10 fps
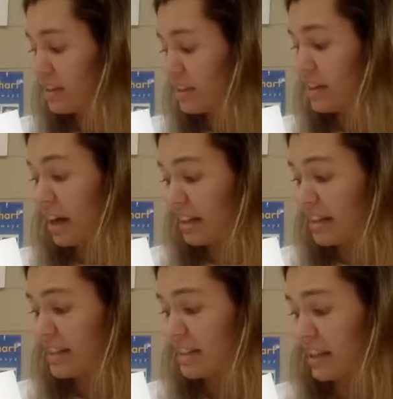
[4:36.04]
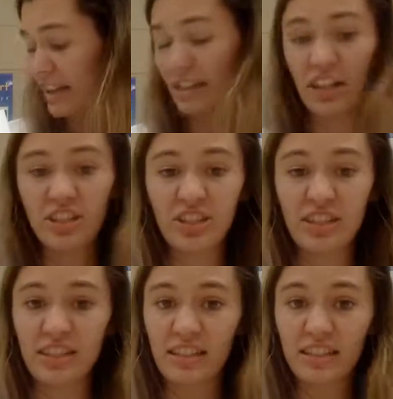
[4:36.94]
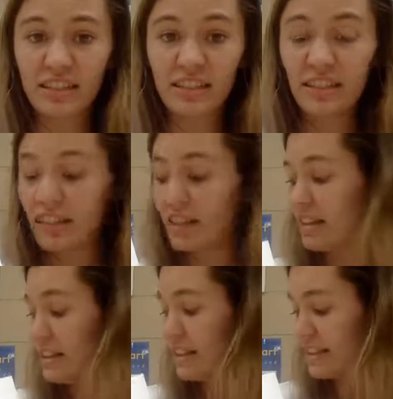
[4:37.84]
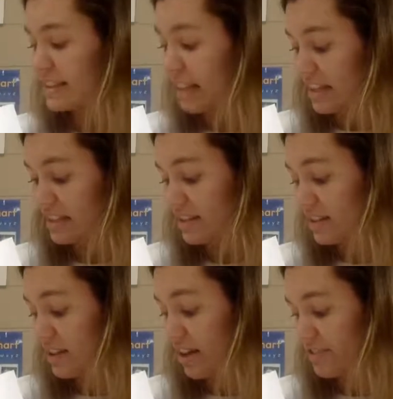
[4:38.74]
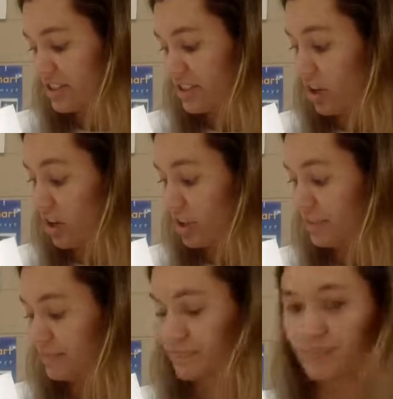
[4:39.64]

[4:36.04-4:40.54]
God has laid on Jesus the sins of us all.